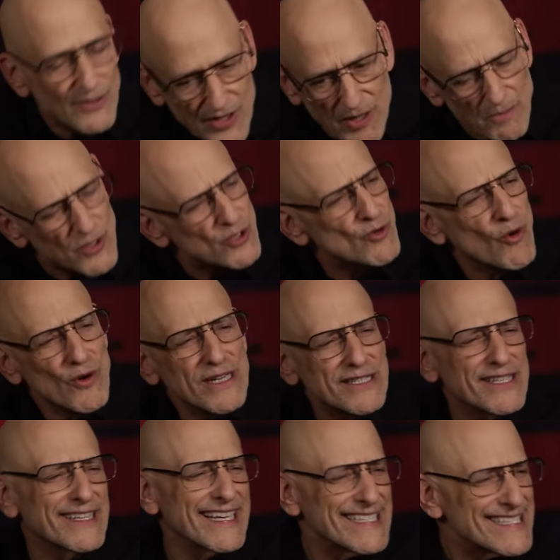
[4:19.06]
There's some
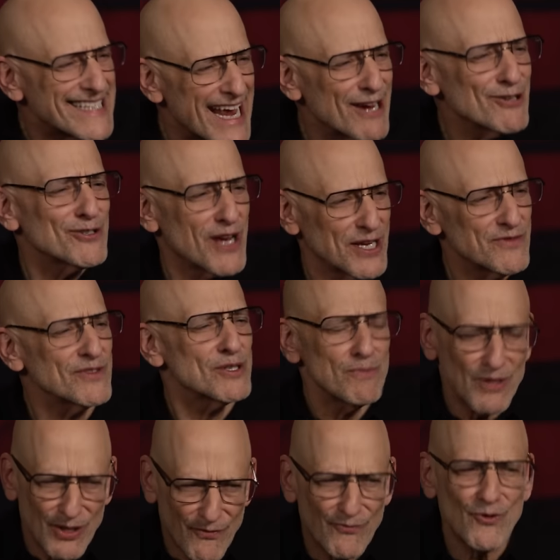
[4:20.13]
stories that they say are science
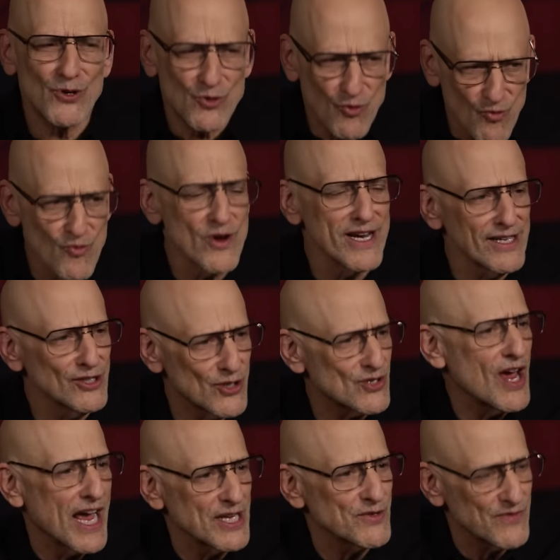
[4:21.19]
fiction, but the first real
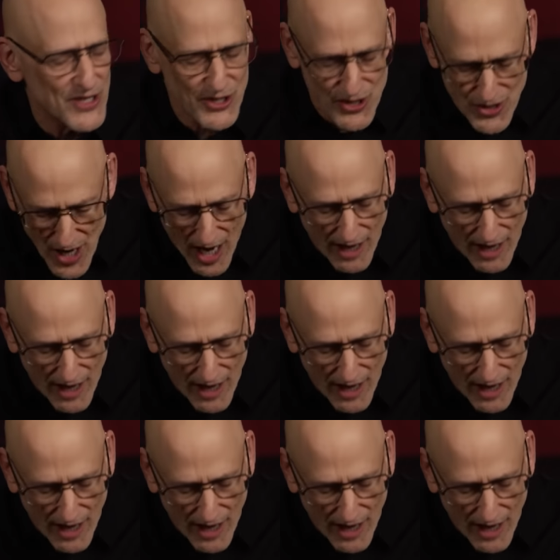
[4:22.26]
science fiction